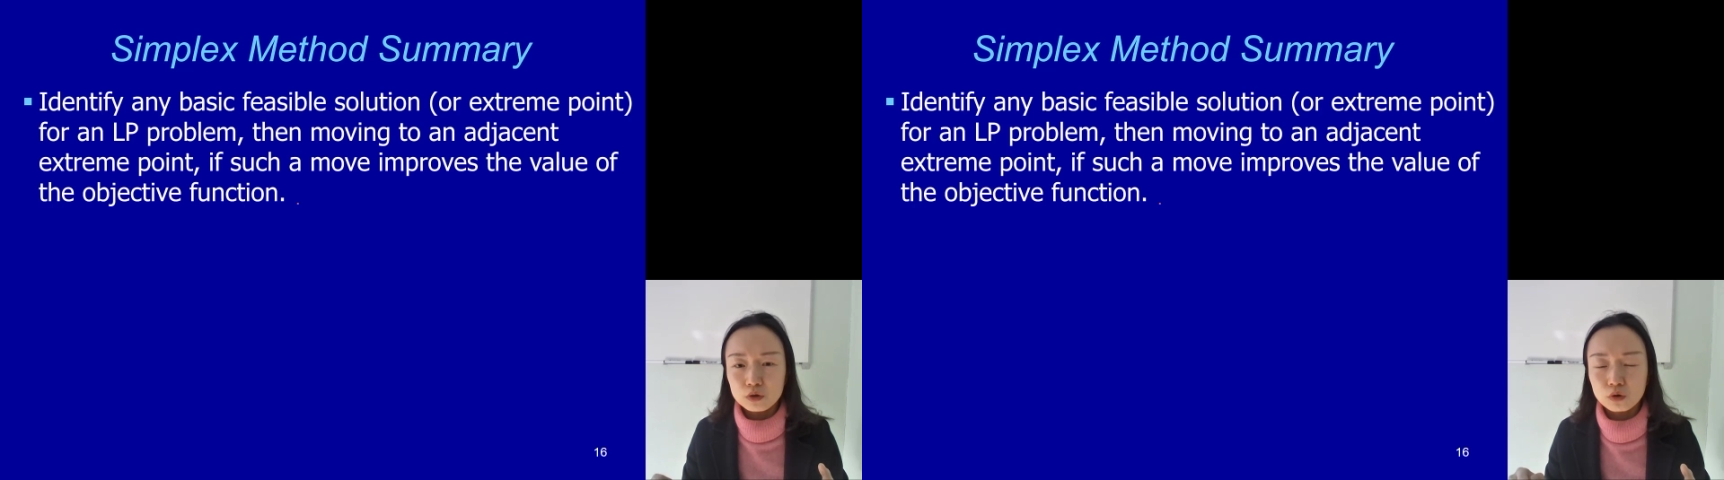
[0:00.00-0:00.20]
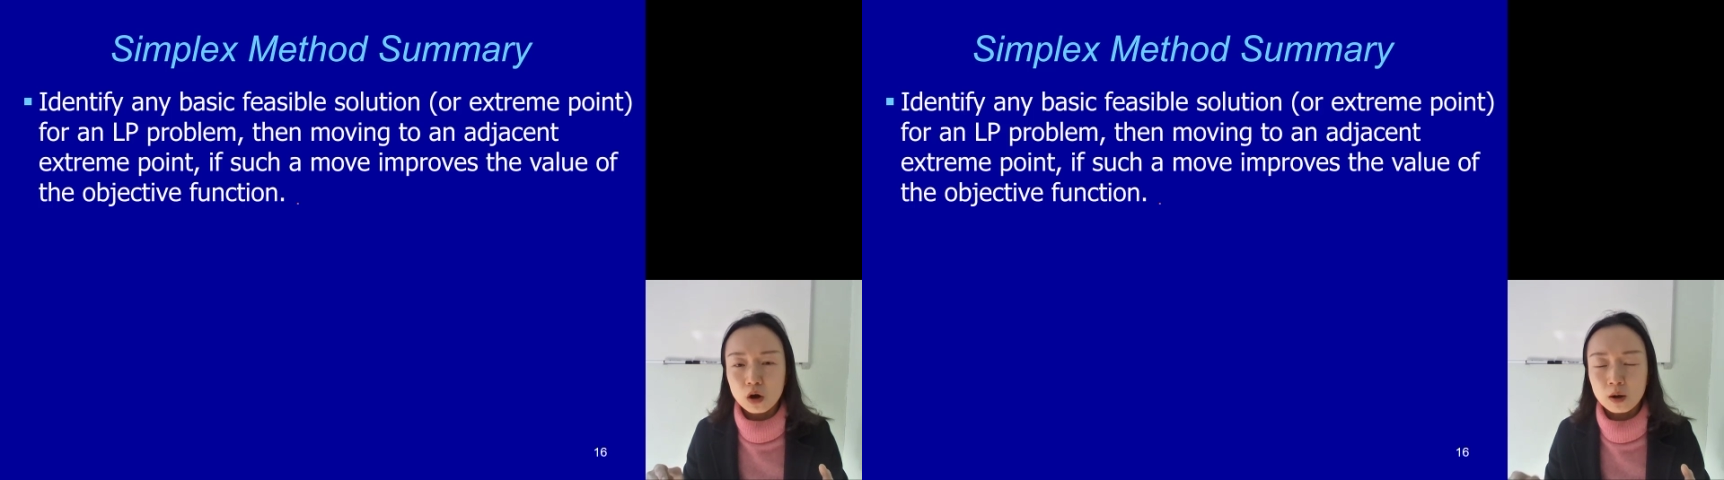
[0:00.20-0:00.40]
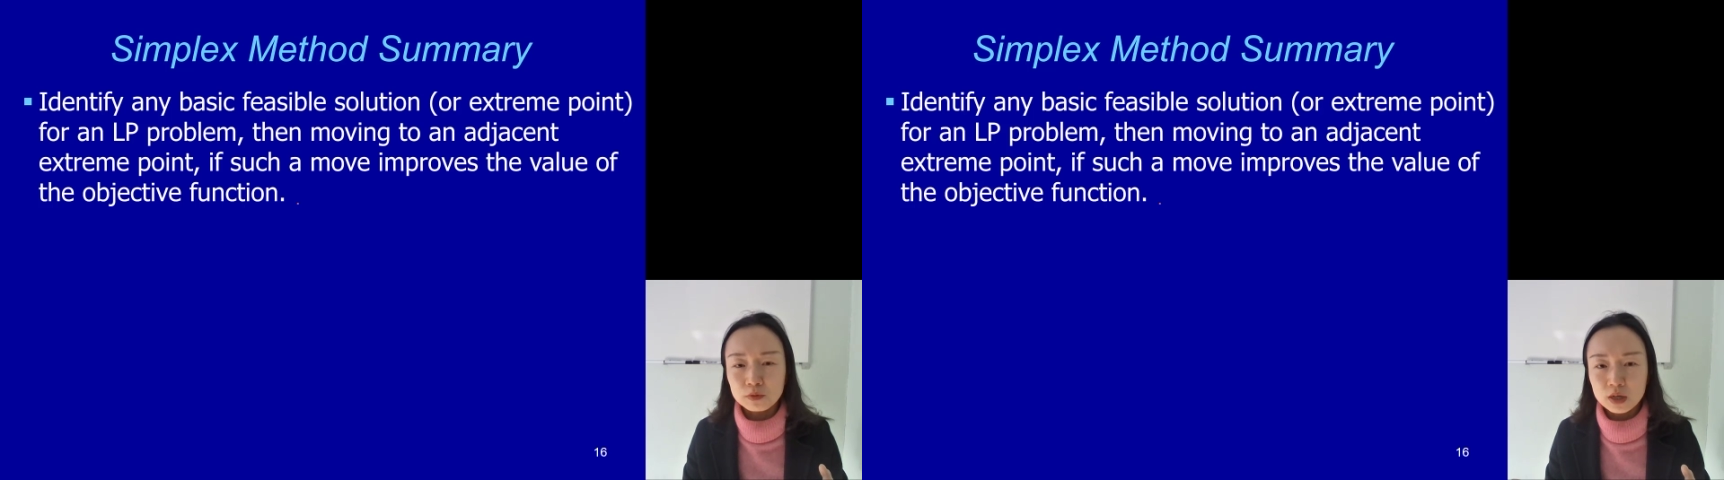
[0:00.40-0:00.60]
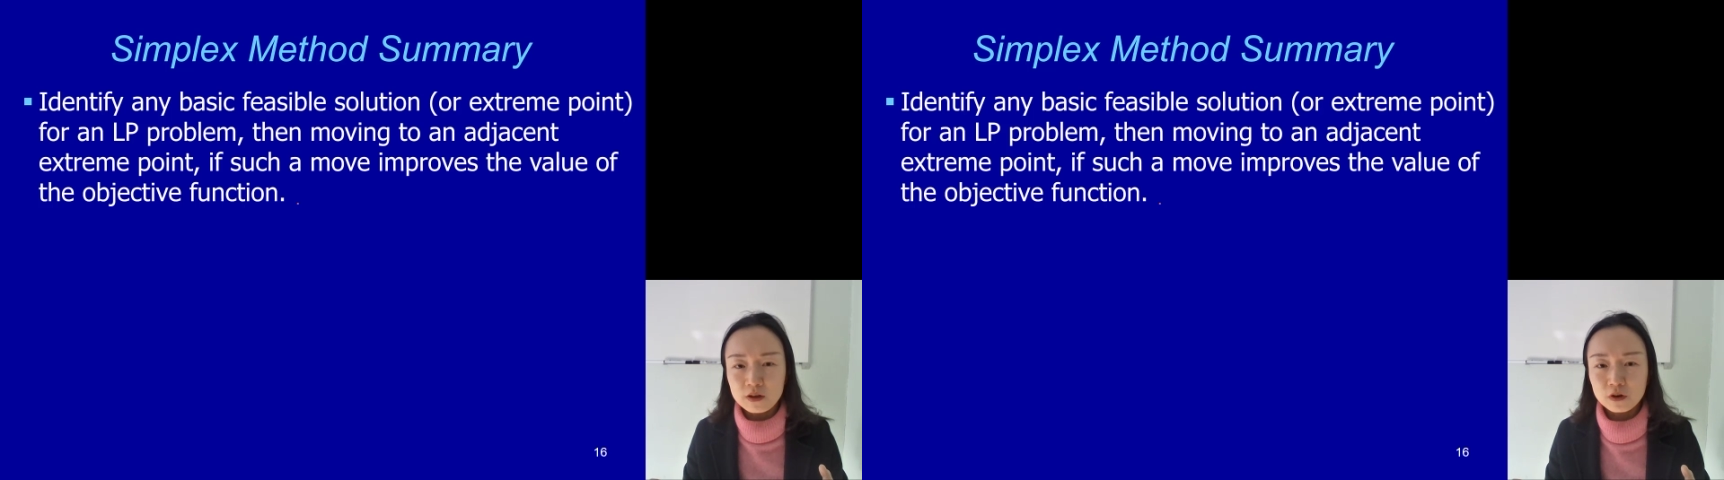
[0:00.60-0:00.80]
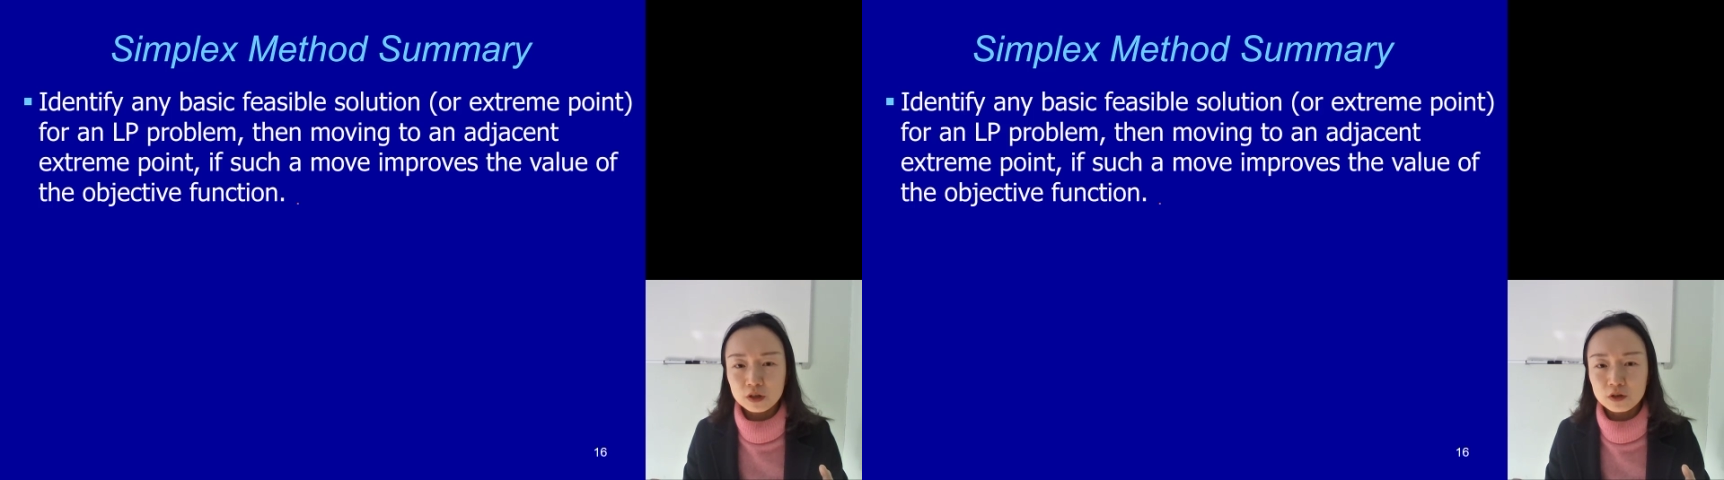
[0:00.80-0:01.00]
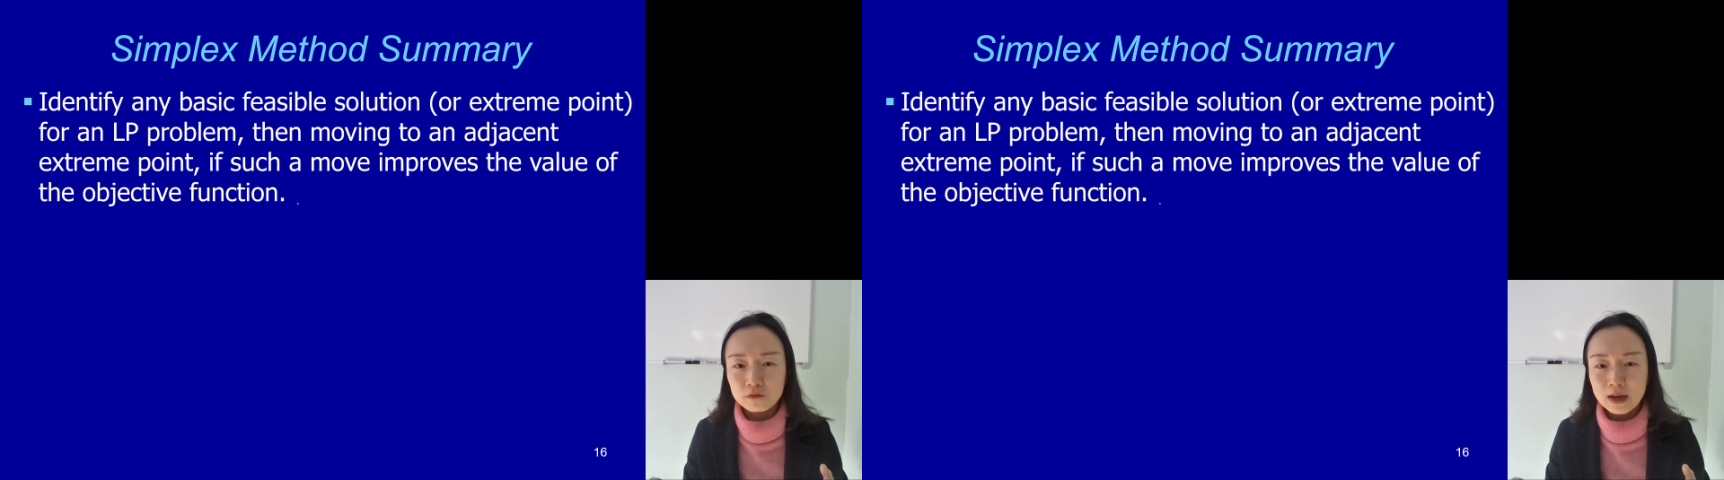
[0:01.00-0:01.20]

your objective function